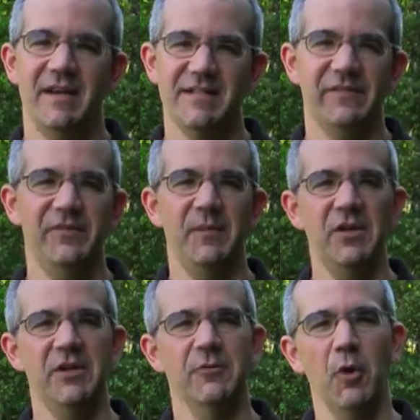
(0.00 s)
It's a
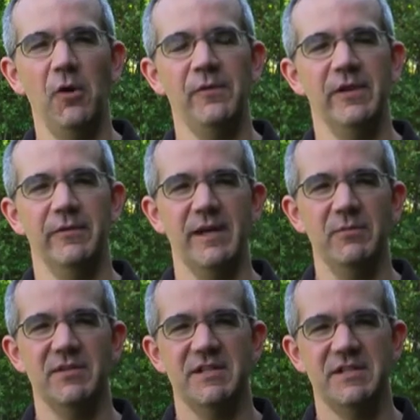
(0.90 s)
familiar role for the
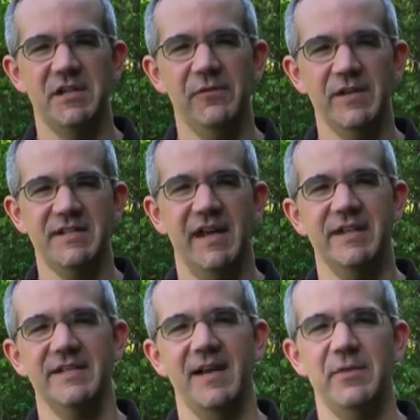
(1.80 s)
Ramblers this year for the
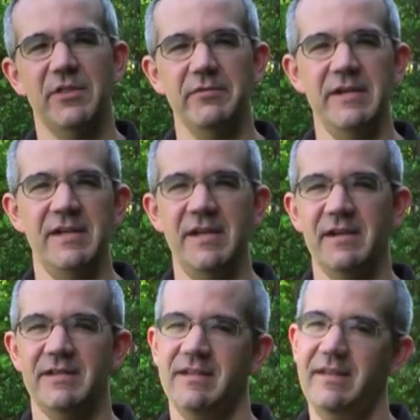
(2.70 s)
second time in 3
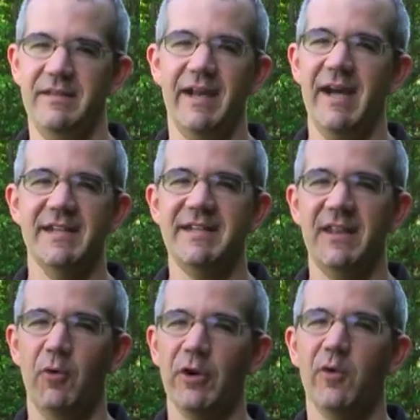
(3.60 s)
years. They kind of say
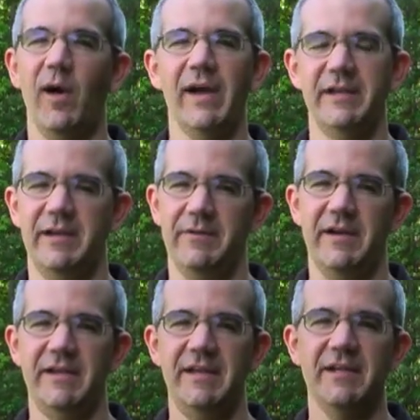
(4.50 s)
the word quietly
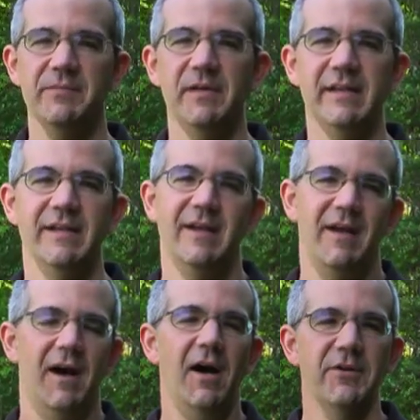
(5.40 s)
around here, but
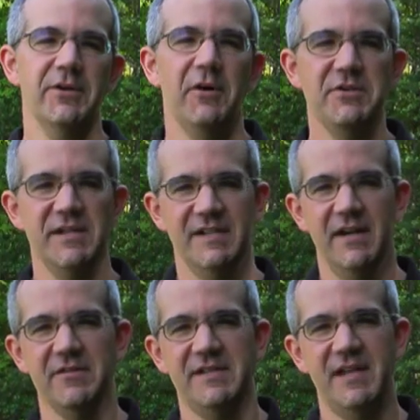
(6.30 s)
other coaches and
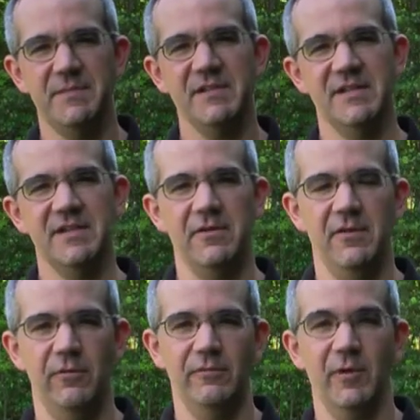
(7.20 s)
other teams consider
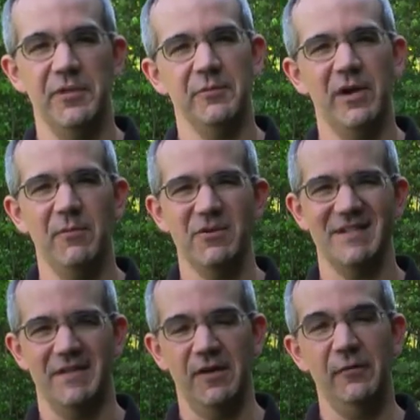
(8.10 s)
the Winthrop Ramblers
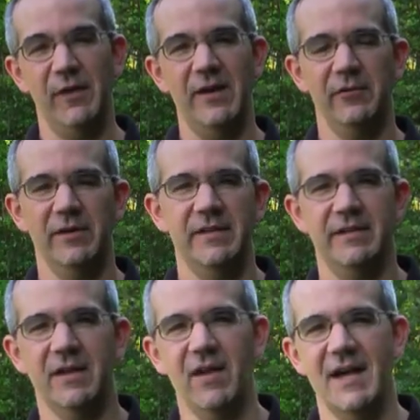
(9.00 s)
the favorite in
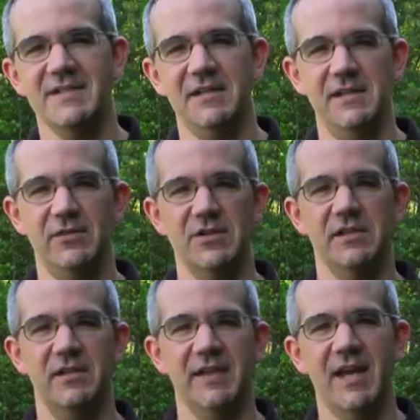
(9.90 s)
the Class C division
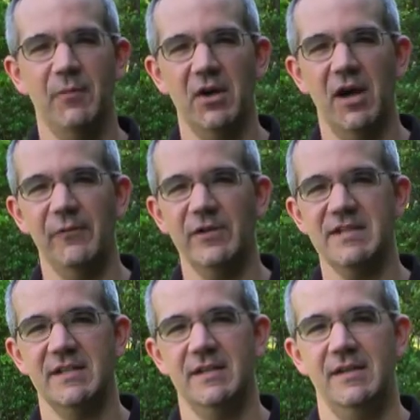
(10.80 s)
of the Campbell
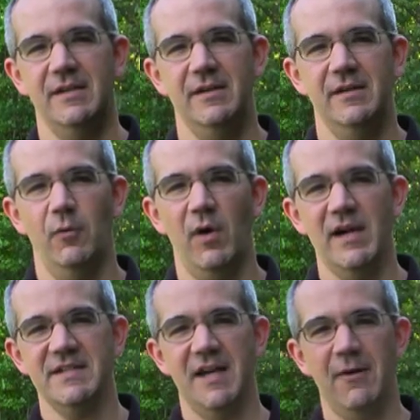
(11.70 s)
Conference. Why
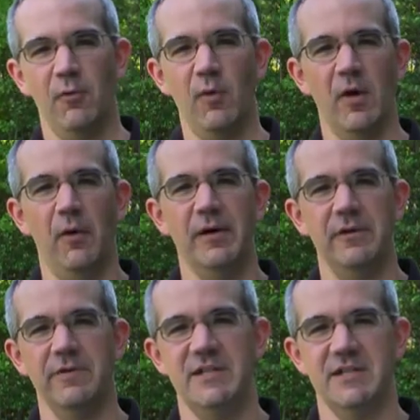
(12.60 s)
is that? Well, we'll go into
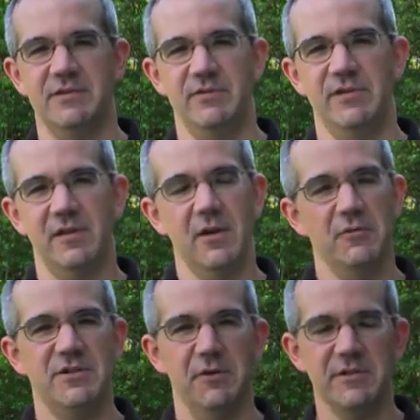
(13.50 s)
the reasons with
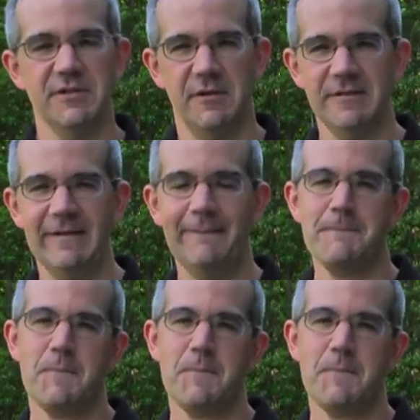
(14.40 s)
Coach Joel Stoneton